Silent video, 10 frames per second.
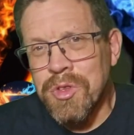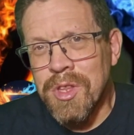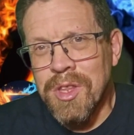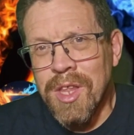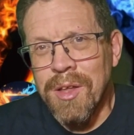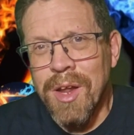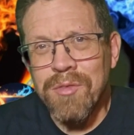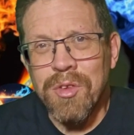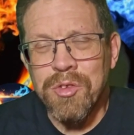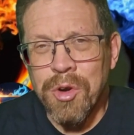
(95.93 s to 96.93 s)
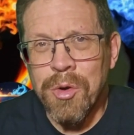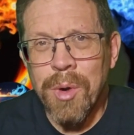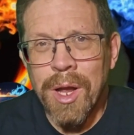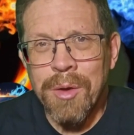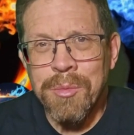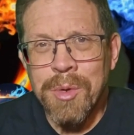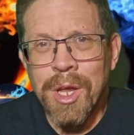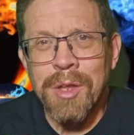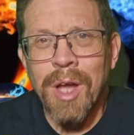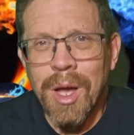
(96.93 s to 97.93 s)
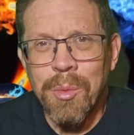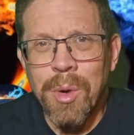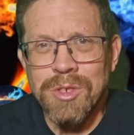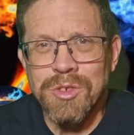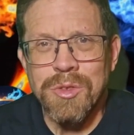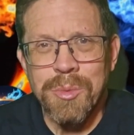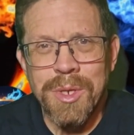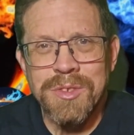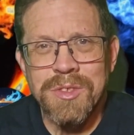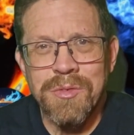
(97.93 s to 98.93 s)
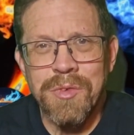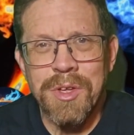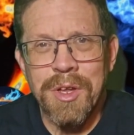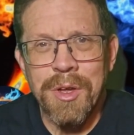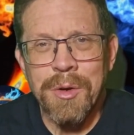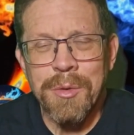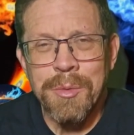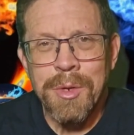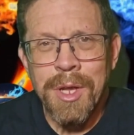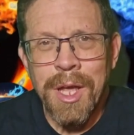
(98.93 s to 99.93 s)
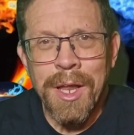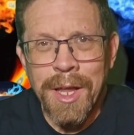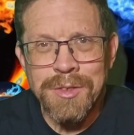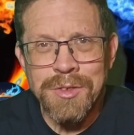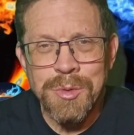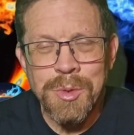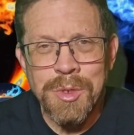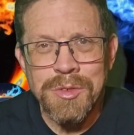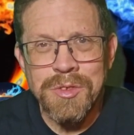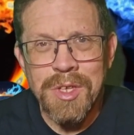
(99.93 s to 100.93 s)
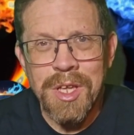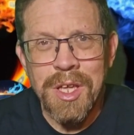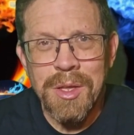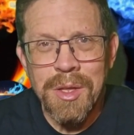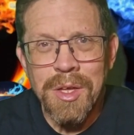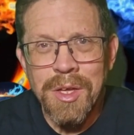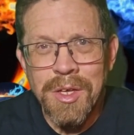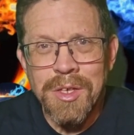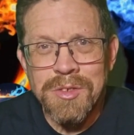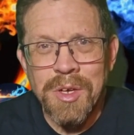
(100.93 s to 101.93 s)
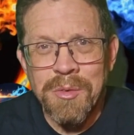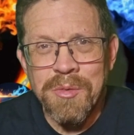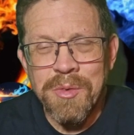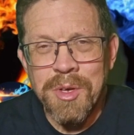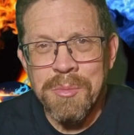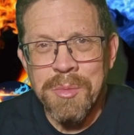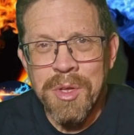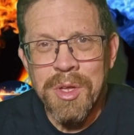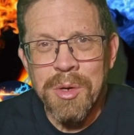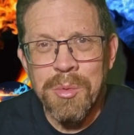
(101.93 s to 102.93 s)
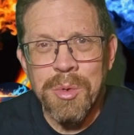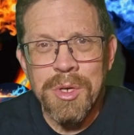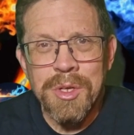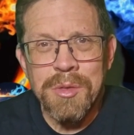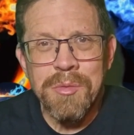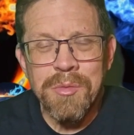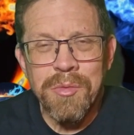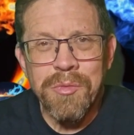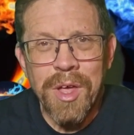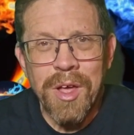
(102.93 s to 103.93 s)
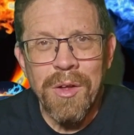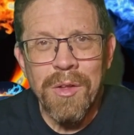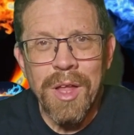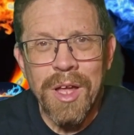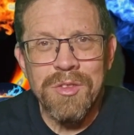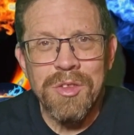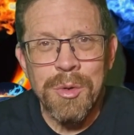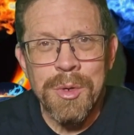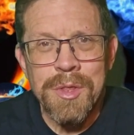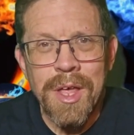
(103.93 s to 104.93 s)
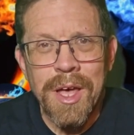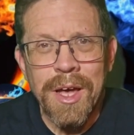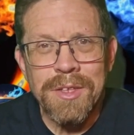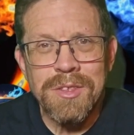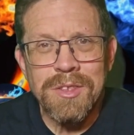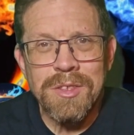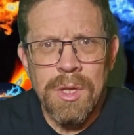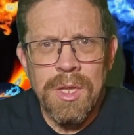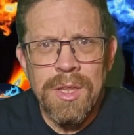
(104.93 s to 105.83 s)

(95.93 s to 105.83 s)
They'd have to turn around and not watch the rest of the video. And as you could see, some of them would fail at doing that.